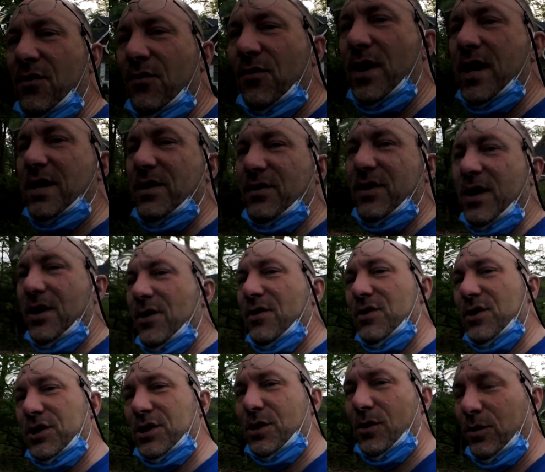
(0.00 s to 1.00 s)
right there
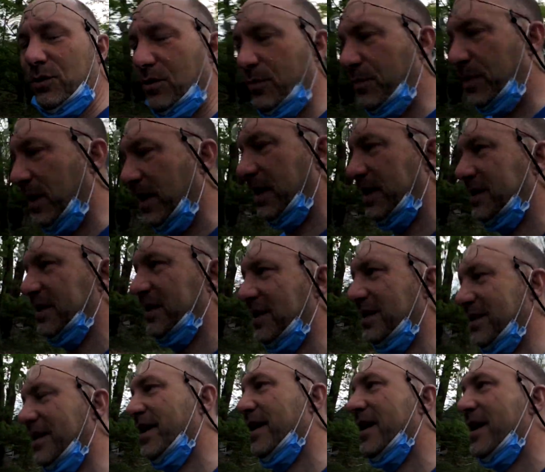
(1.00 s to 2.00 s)
in the solar
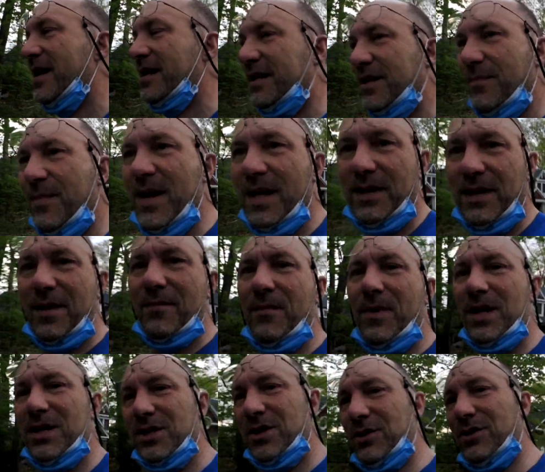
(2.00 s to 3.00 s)
plexus to make that
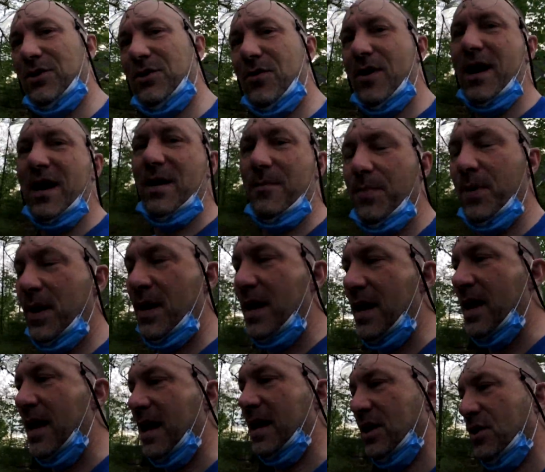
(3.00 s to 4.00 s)
muscle cramp
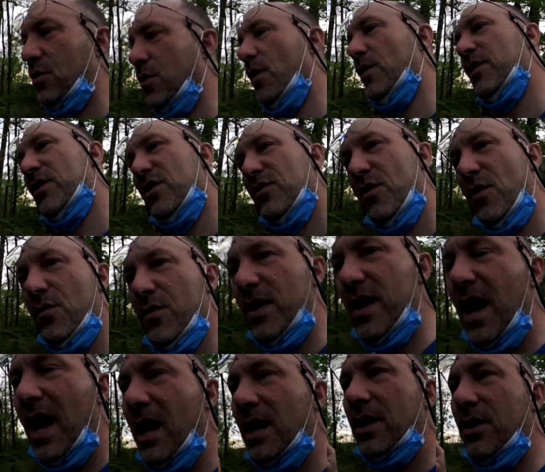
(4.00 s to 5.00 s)
and quote-unquote
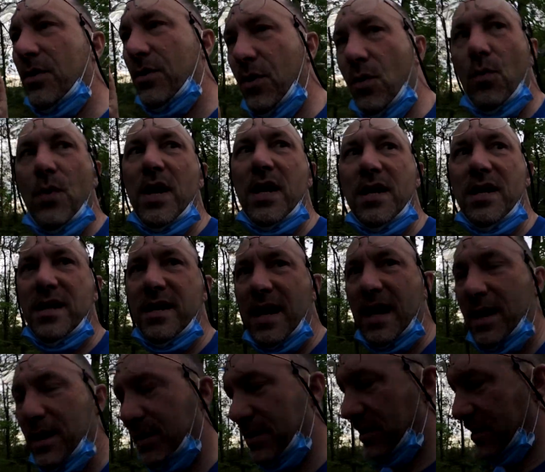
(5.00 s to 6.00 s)
knock the wind
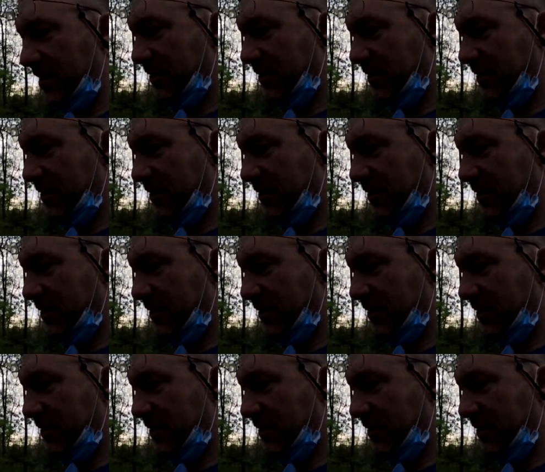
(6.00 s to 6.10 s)
out of